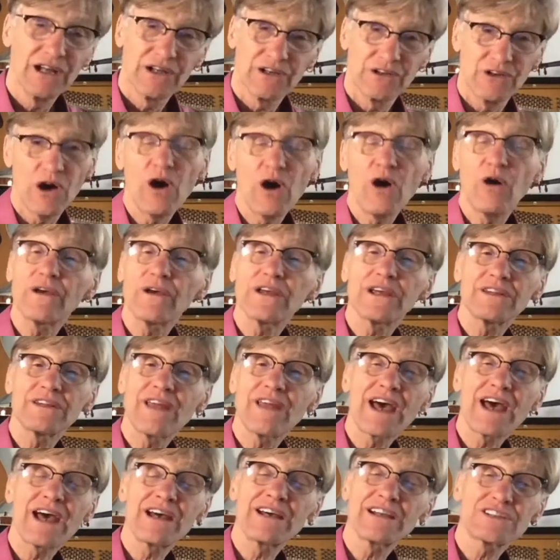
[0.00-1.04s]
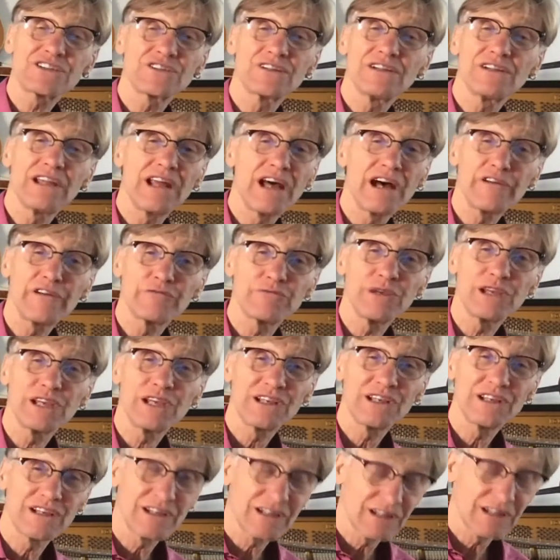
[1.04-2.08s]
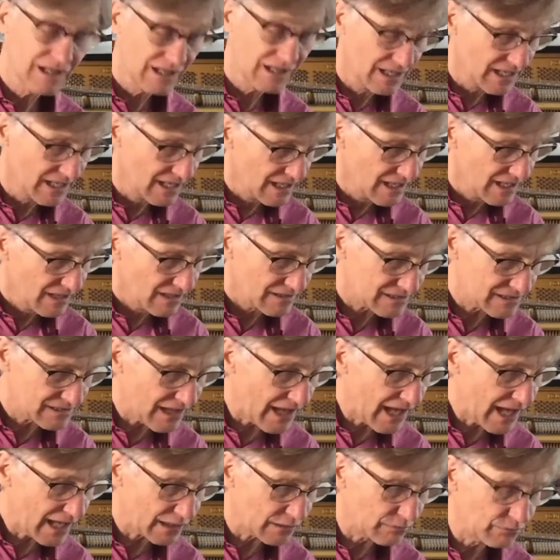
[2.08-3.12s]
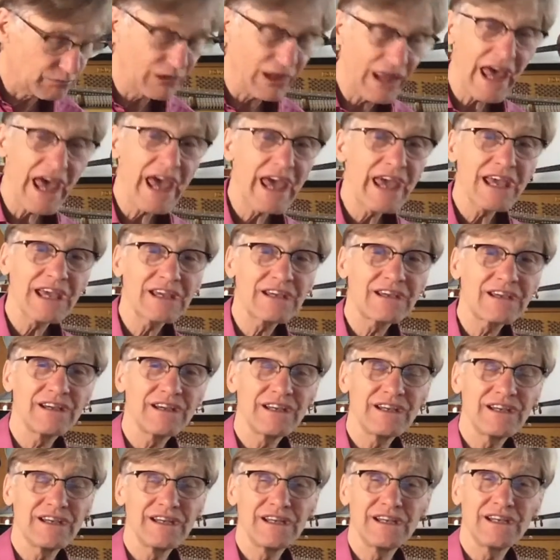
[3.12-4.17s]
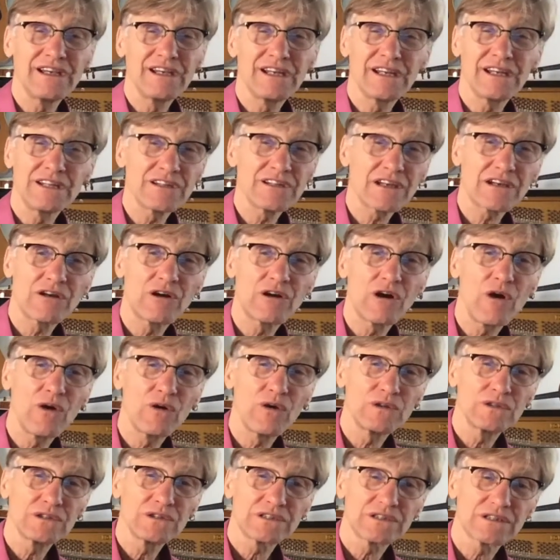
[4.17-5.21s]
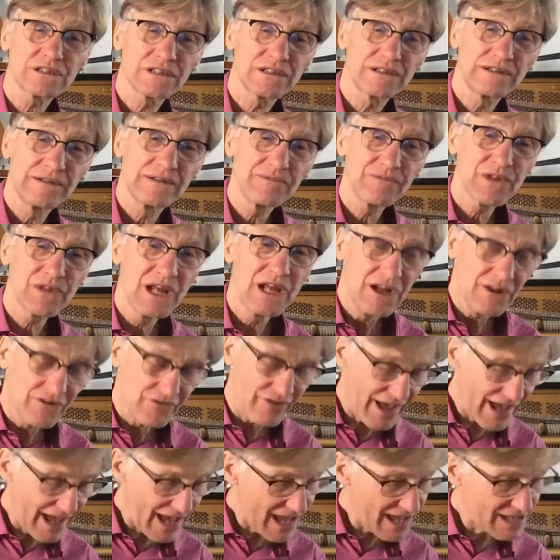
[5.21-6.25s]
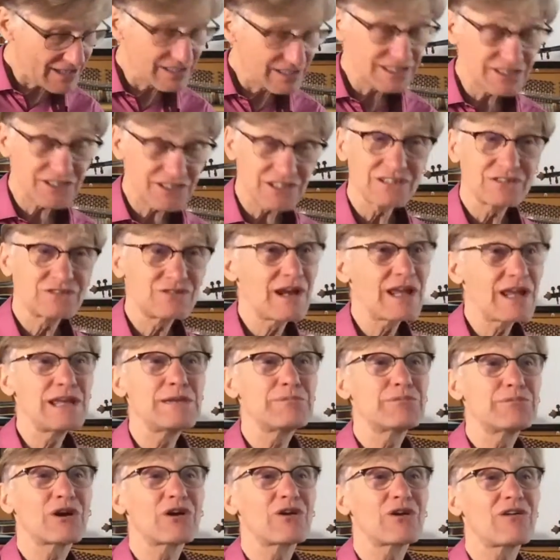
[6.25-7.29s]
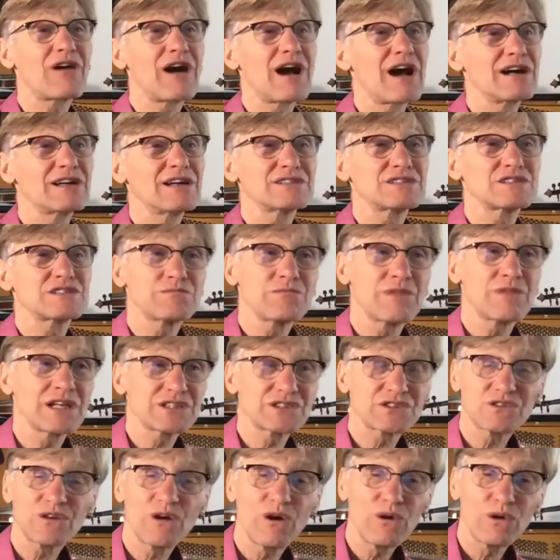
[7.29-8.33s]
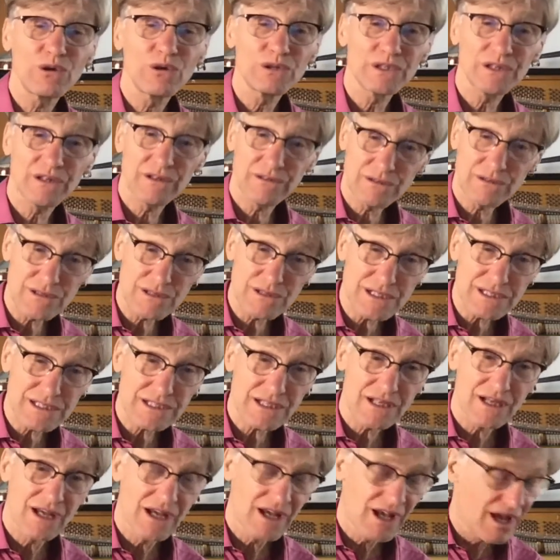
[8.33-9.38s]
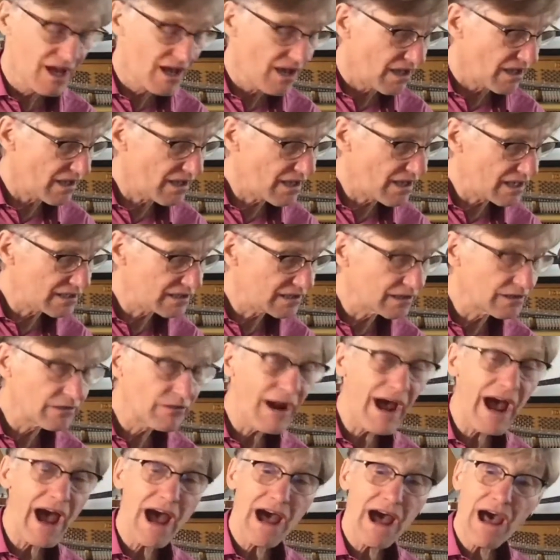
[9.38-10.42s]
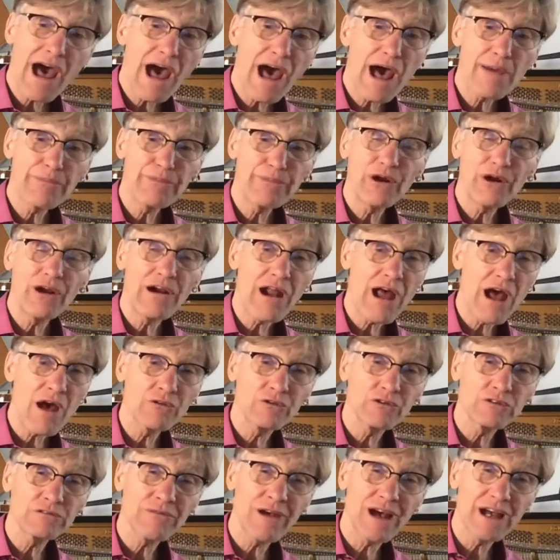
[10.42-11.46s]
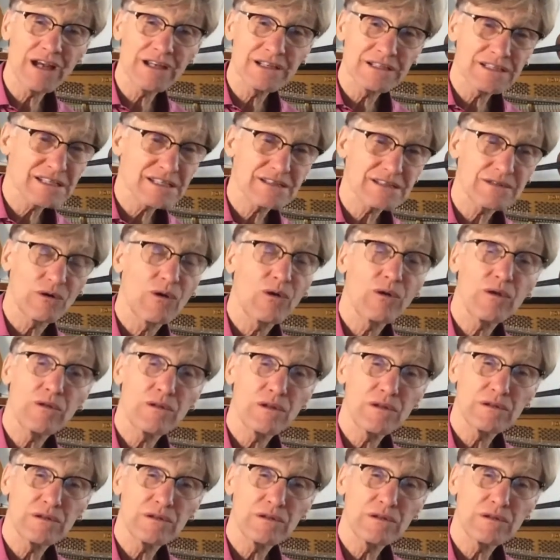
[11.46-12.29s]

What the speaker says: Knowing that you love me is like a blanket in the cold that you drape across my shoulders and you wrap around my soul.